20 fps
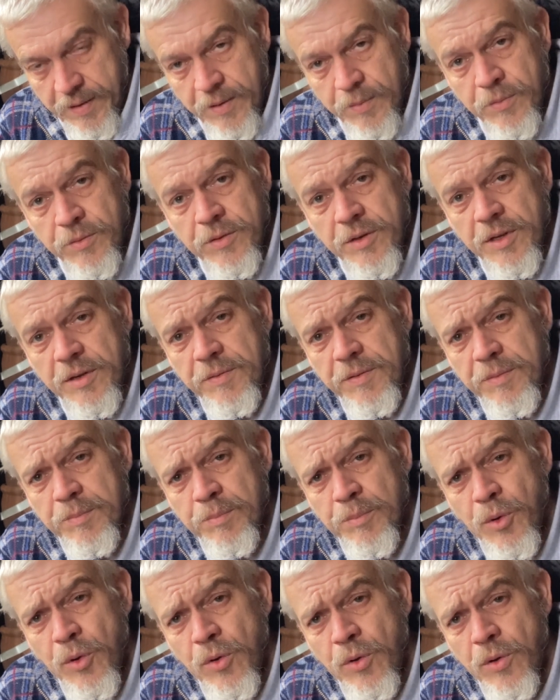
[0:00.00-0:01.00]
will give you
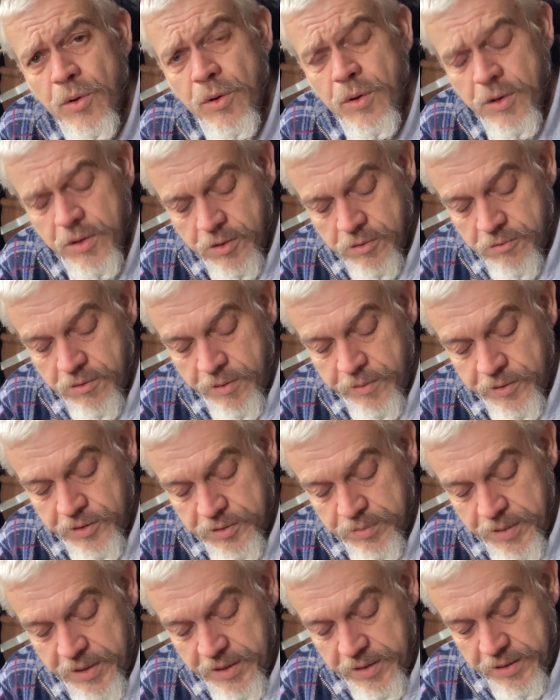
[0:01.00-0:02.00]
more growing
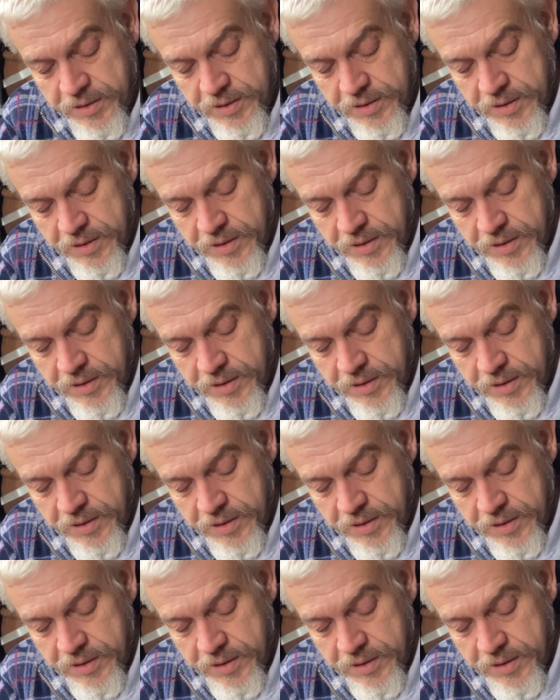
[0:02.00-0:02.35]
space.